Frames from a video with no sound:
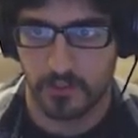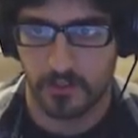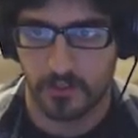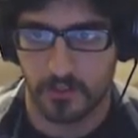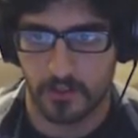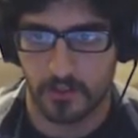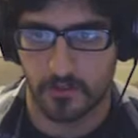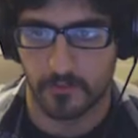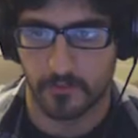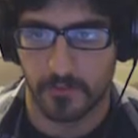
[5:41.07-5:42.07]

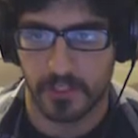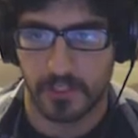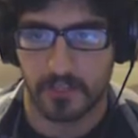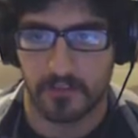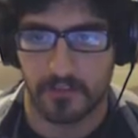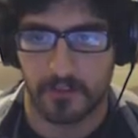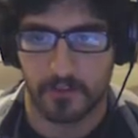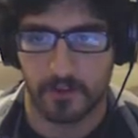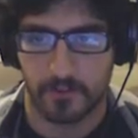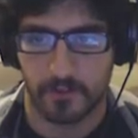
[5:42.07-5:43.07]
But yeah, throughout
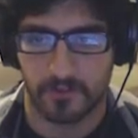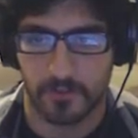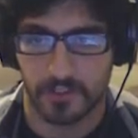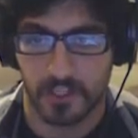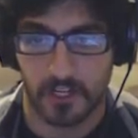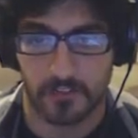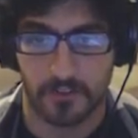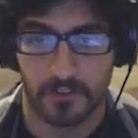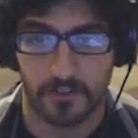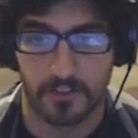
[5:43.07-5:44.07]
most of my
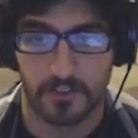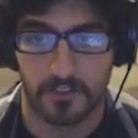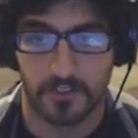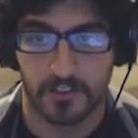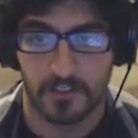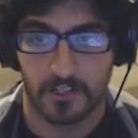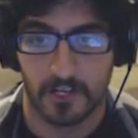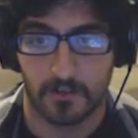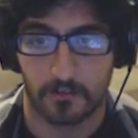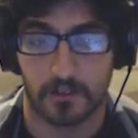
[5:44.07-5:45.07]
childhood, I was
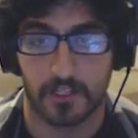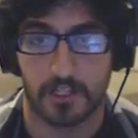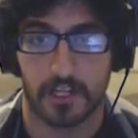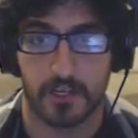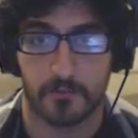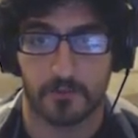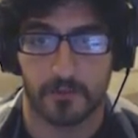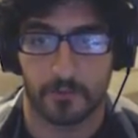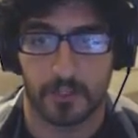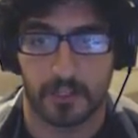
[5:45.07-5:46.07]
playing games. When
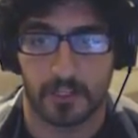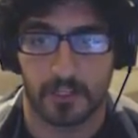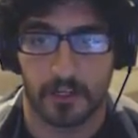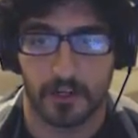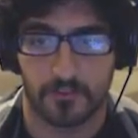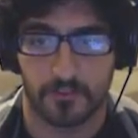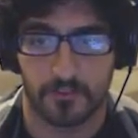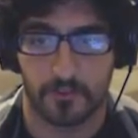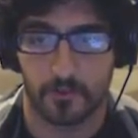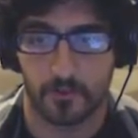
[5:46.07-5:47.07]
I got off of
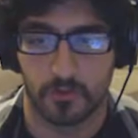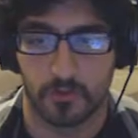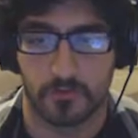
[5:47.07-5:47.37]
school,